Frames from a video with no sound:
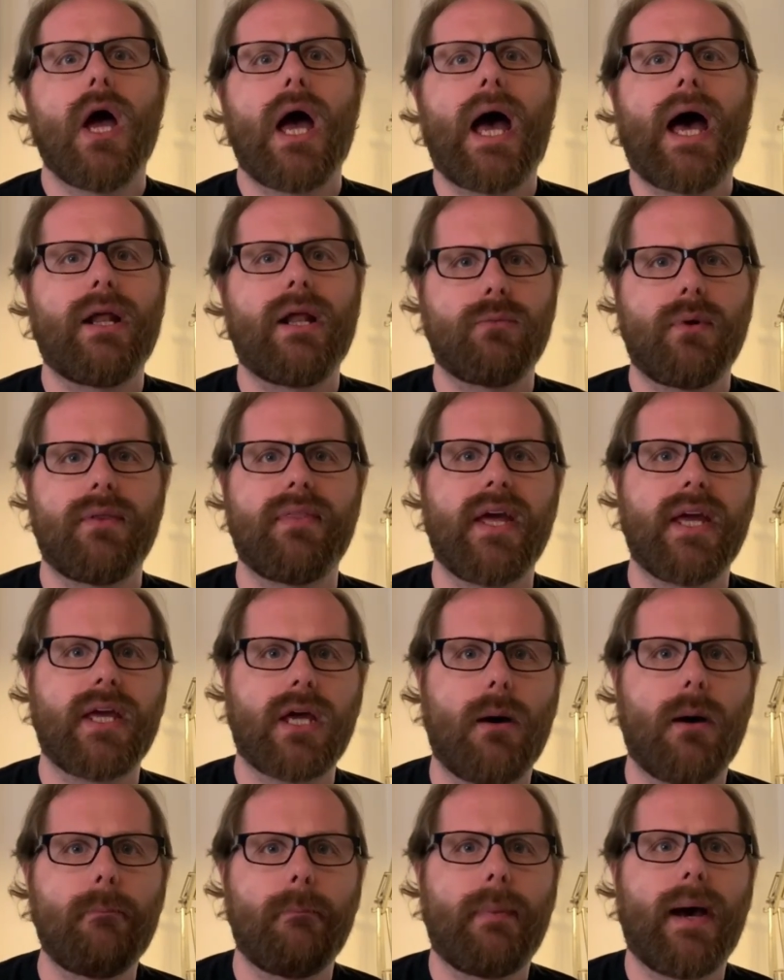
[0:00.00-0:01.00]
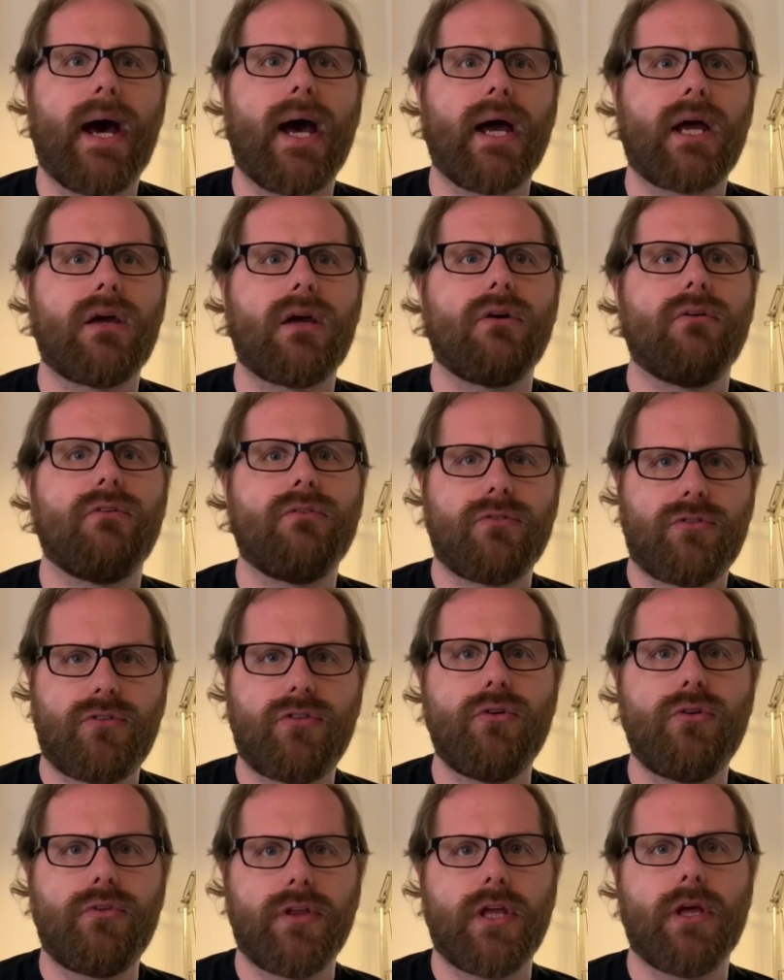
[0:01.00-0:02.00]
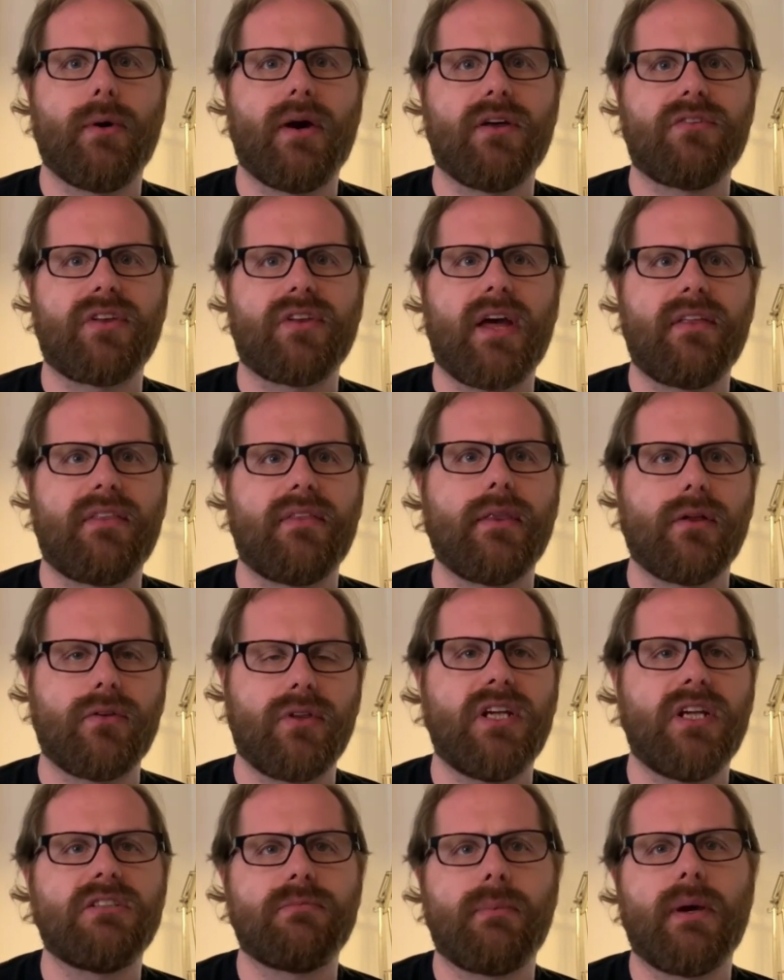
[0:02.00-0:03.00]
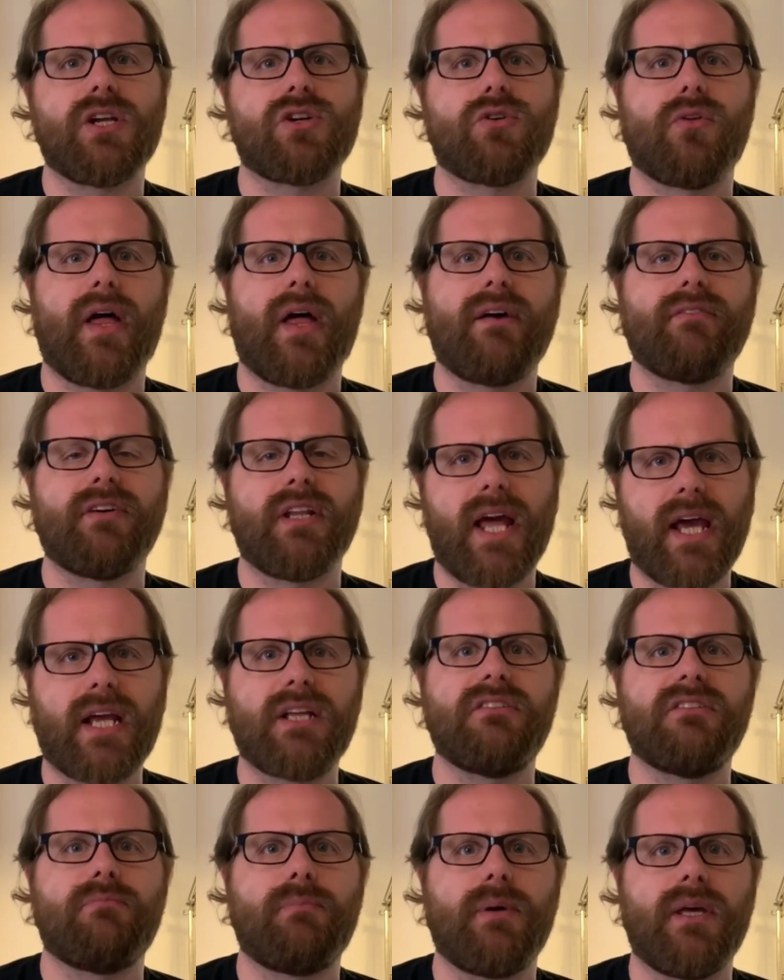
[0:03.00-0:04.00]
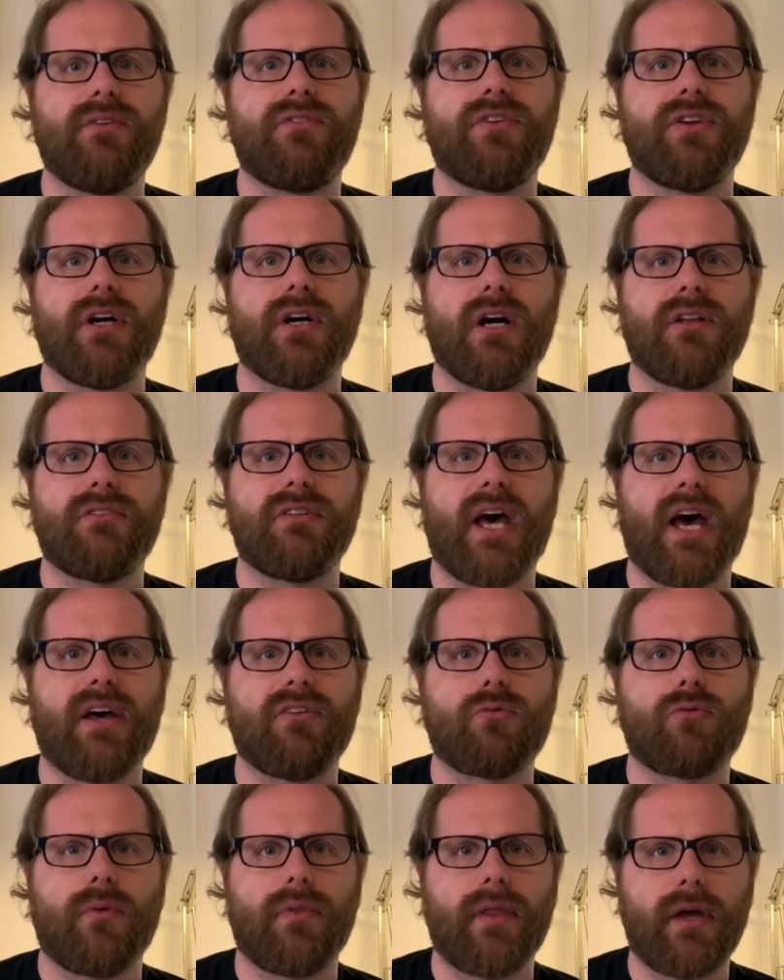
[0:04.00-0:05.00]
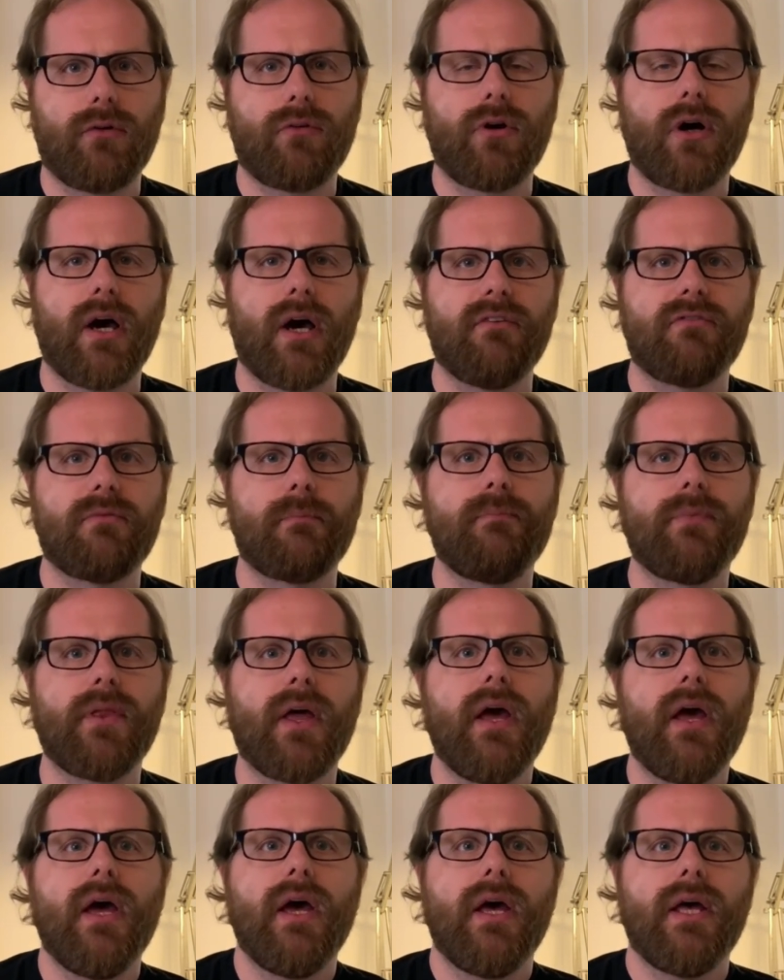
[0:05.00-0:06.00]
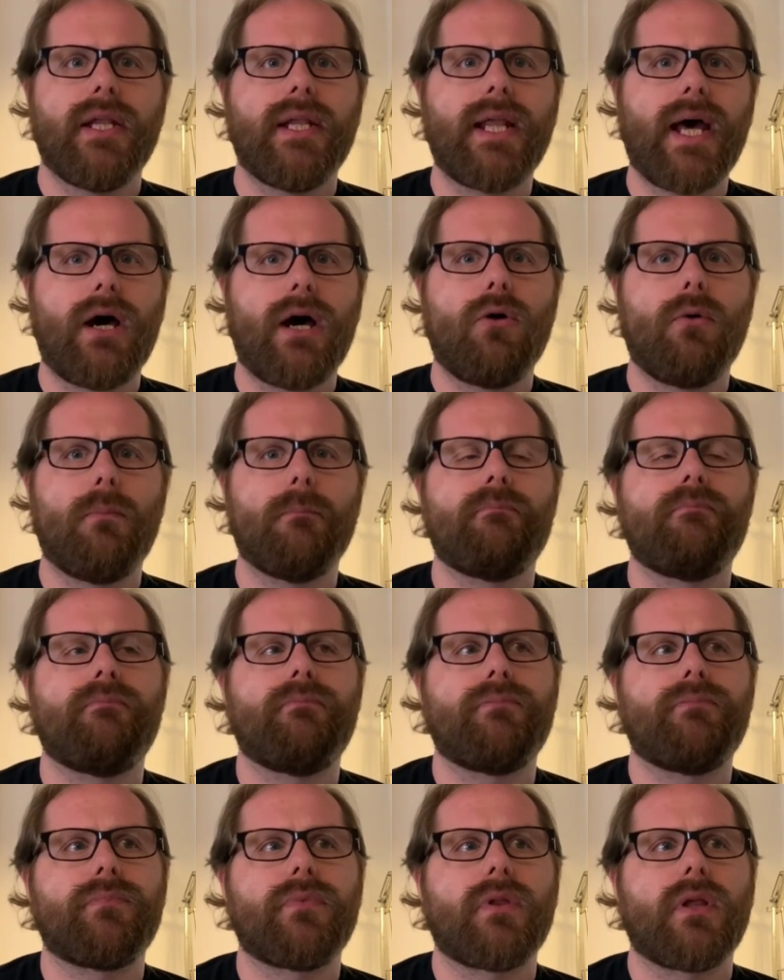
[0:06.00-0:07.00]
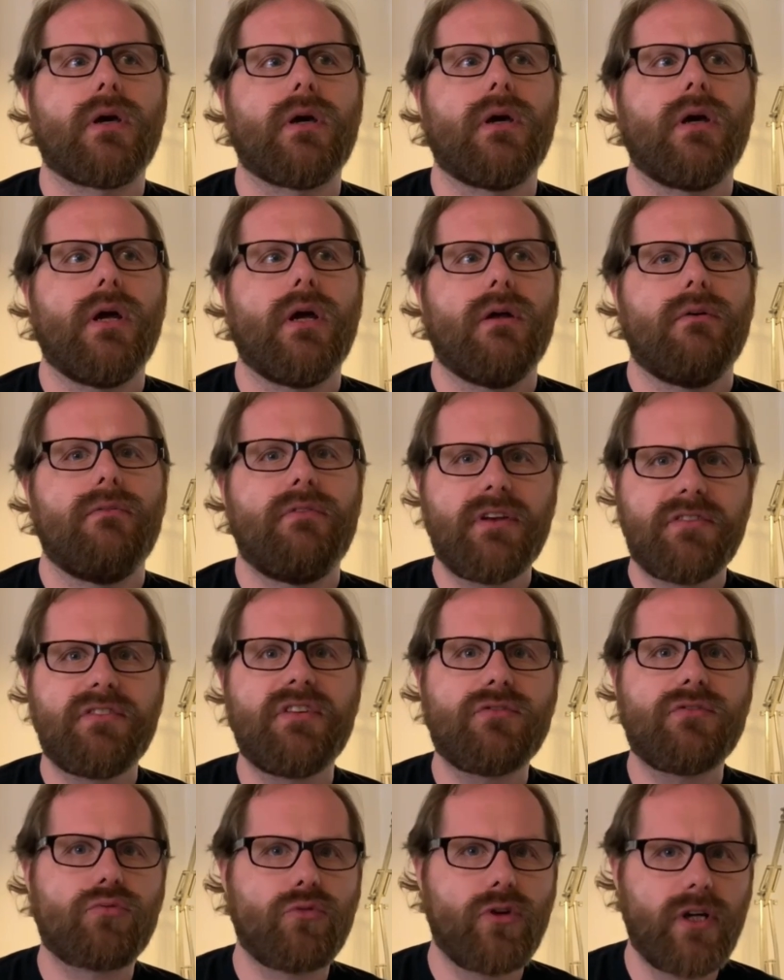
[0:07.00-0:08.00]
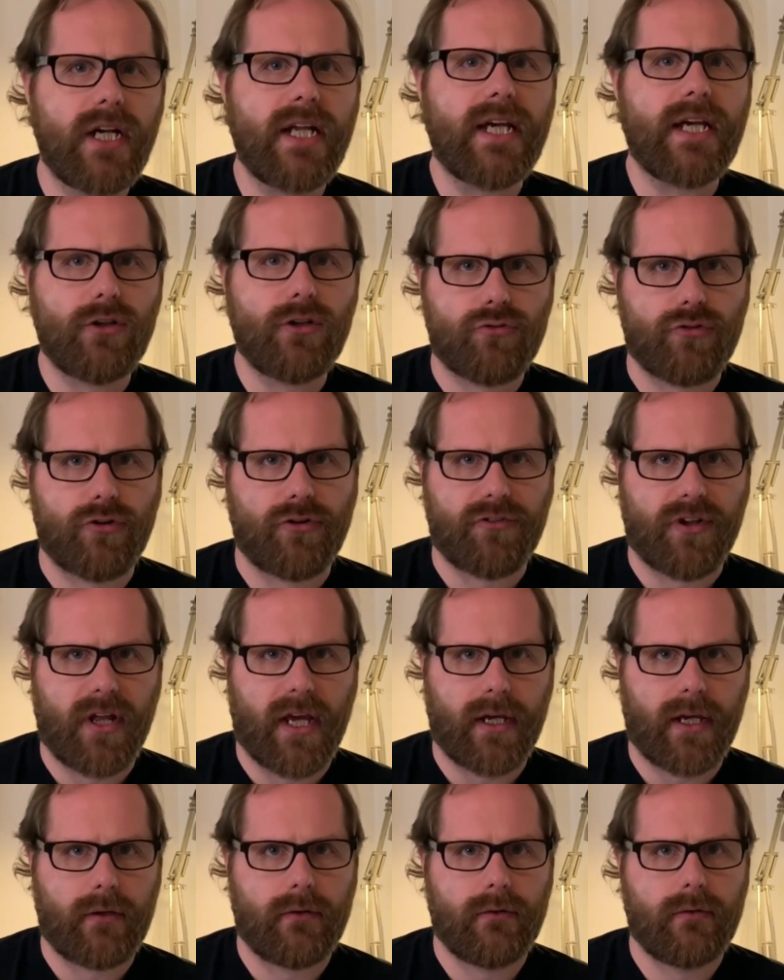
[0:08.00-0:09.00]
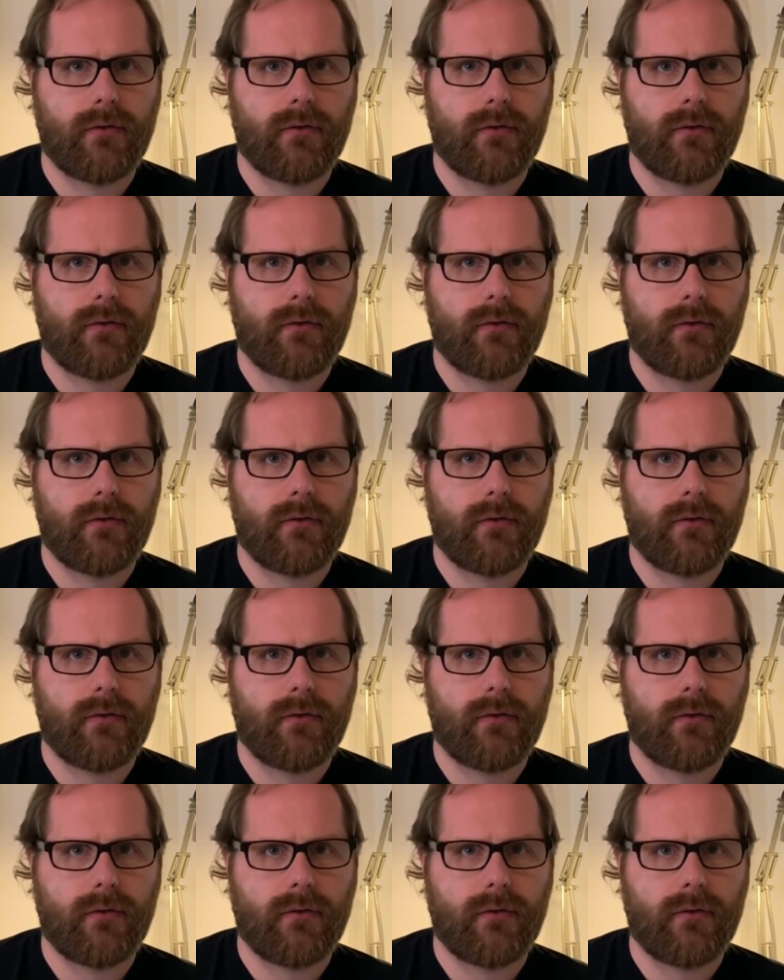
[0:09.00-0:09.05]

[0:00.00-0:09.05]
And when they come back to the USA, then they'll need to make sure they have a negative PCR test when they arrive. Now, this is really interesting.